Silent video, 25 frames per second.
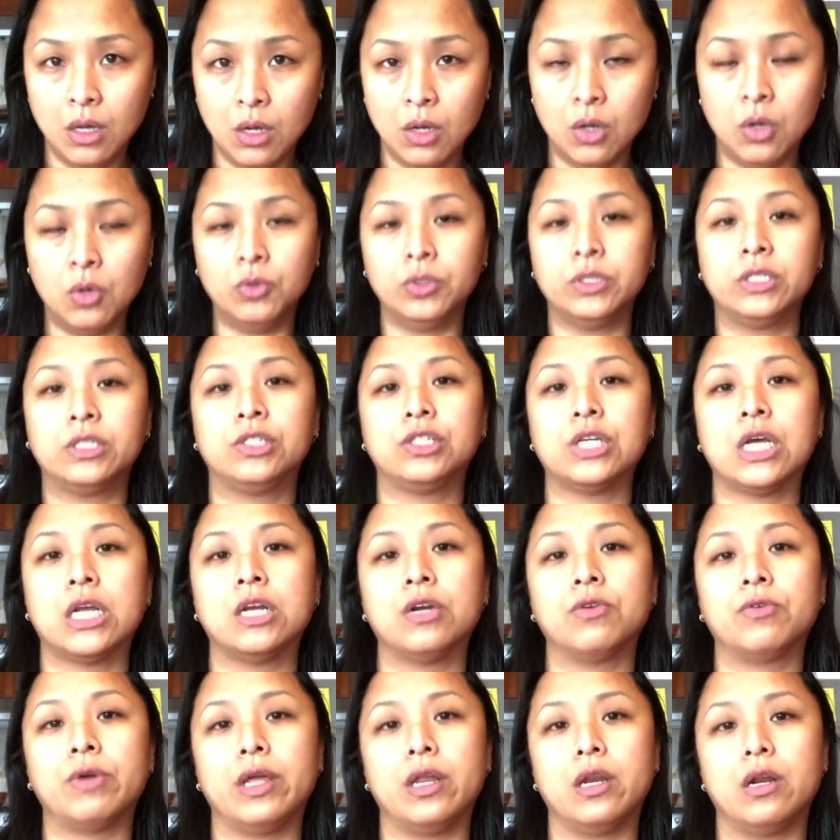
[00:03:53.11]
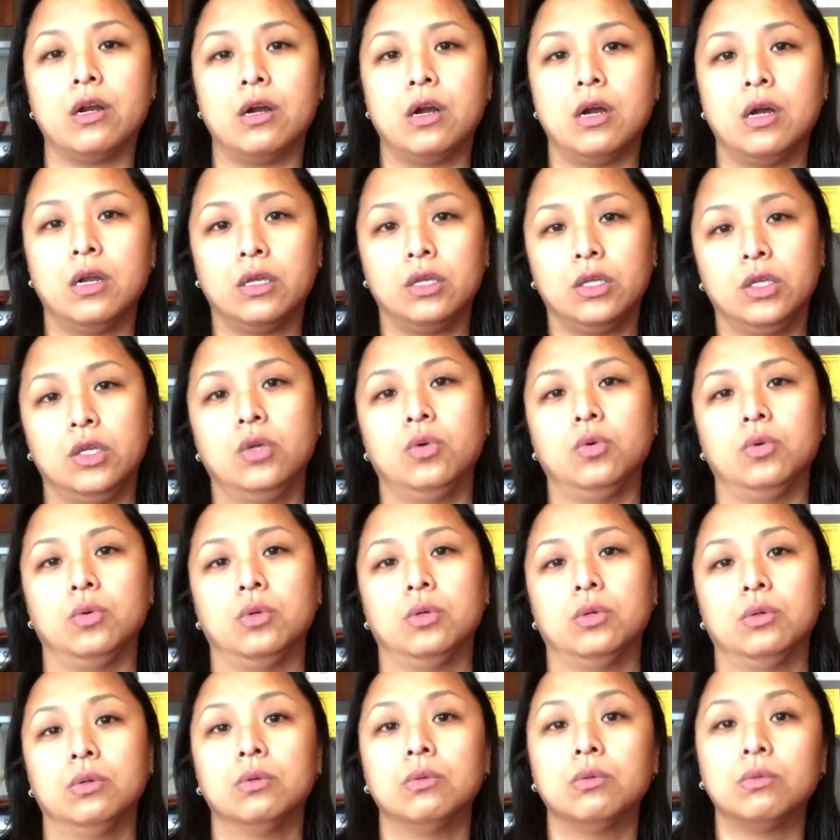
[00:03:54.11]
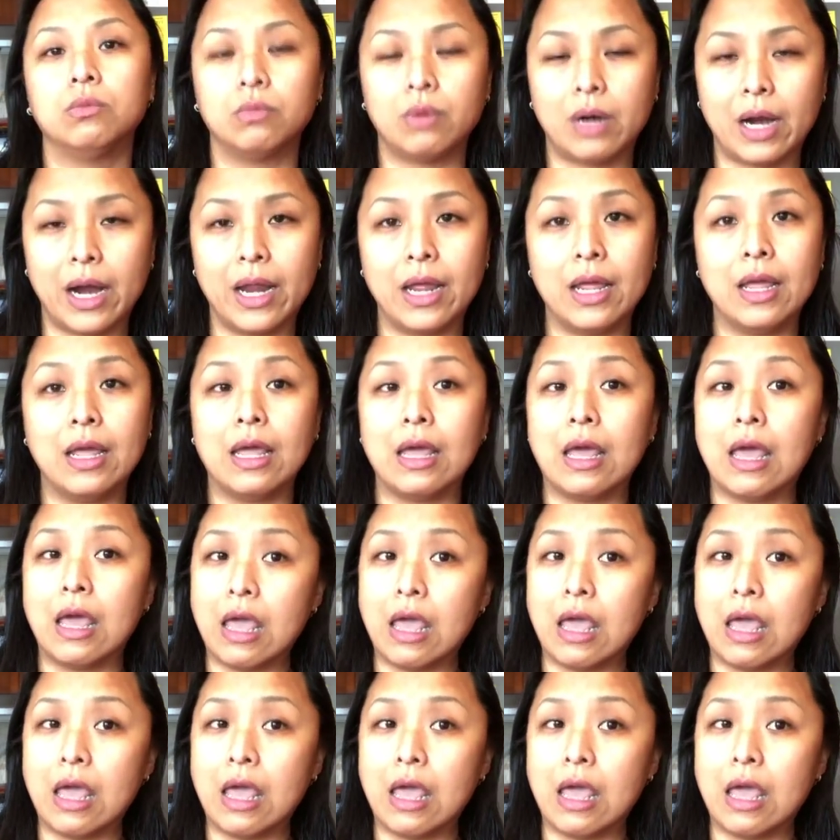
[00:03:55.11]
Who's generator? You, right?